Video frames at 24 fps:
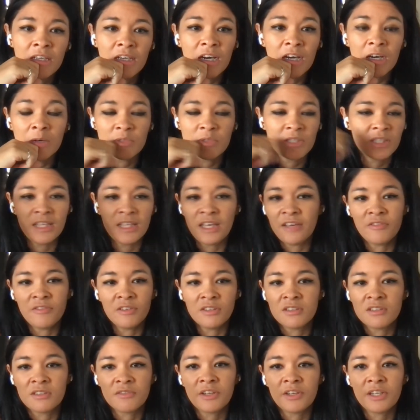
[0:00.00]
So their
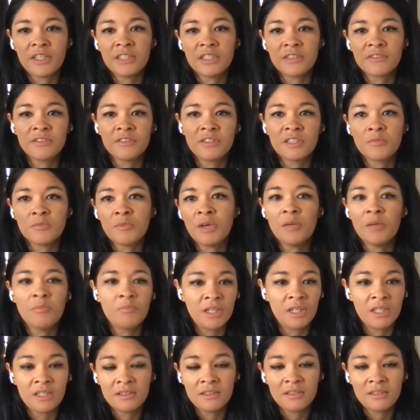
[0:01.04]
fonts are very different to mine, but